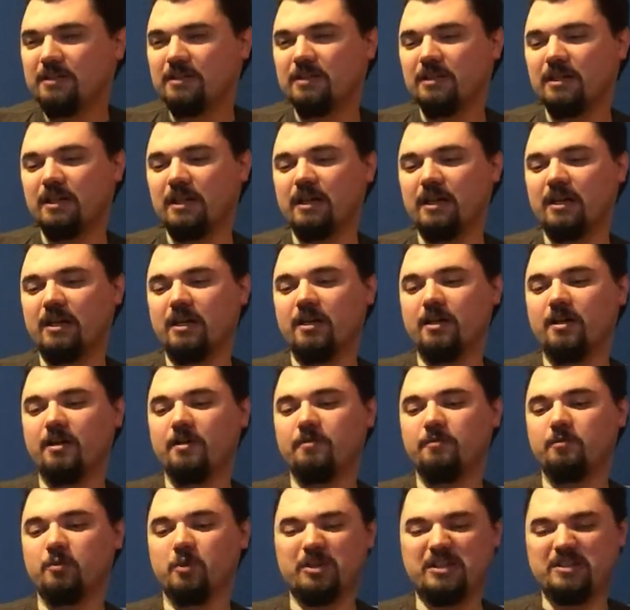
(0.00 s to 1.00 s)

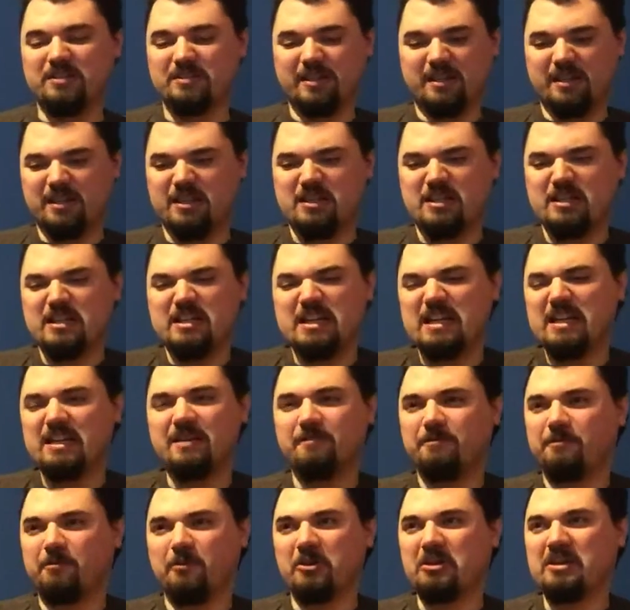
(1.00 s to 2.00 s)
Um, where he's like a
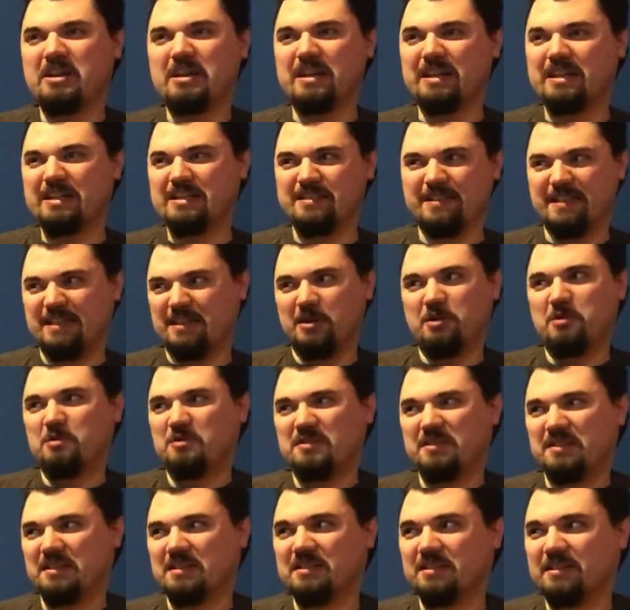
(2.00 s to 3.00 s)
neat freak and he's like
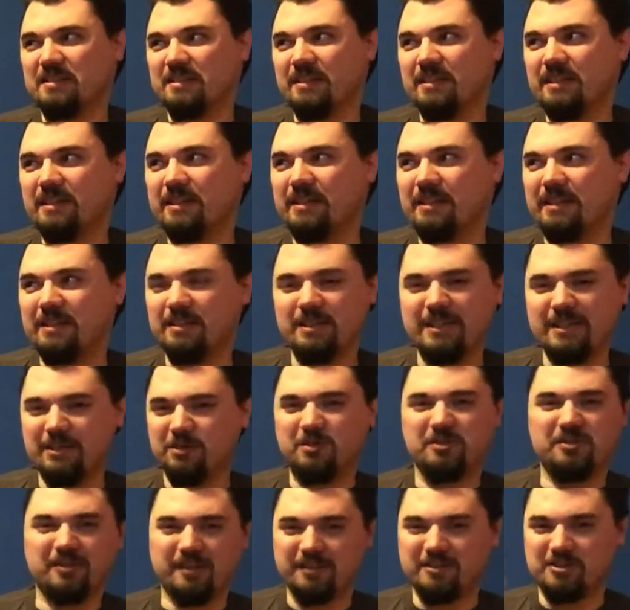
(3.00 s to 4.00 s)
OCD and he, he
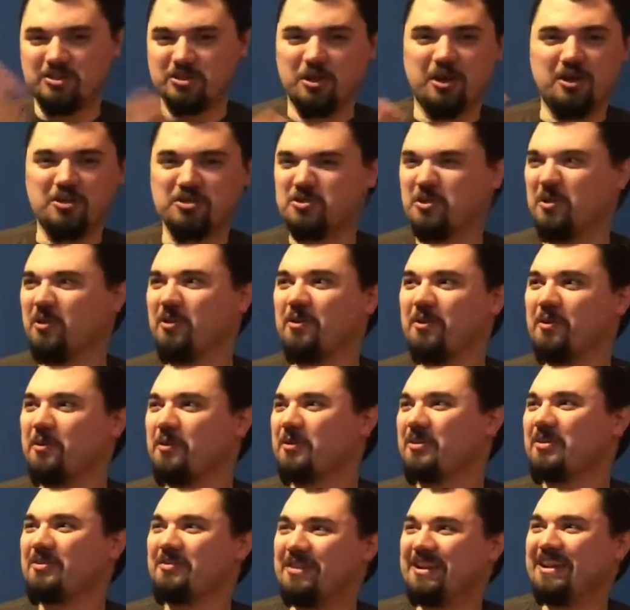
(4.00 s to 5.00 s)
looks like Josh
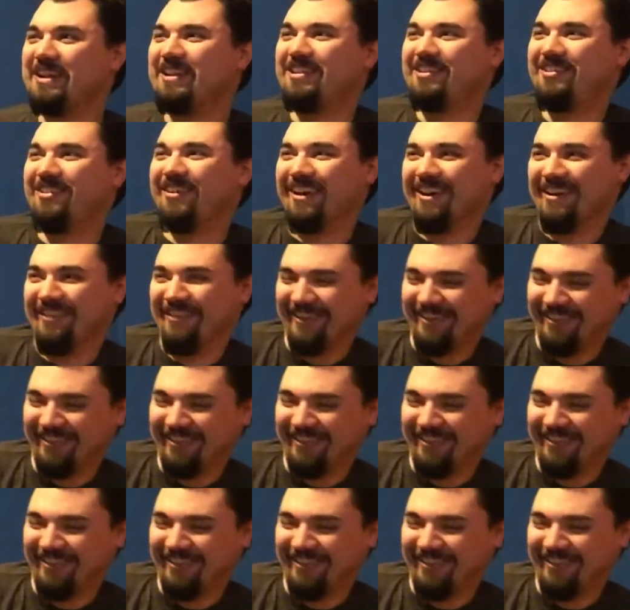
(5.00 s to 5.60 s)
Charles when he's scoring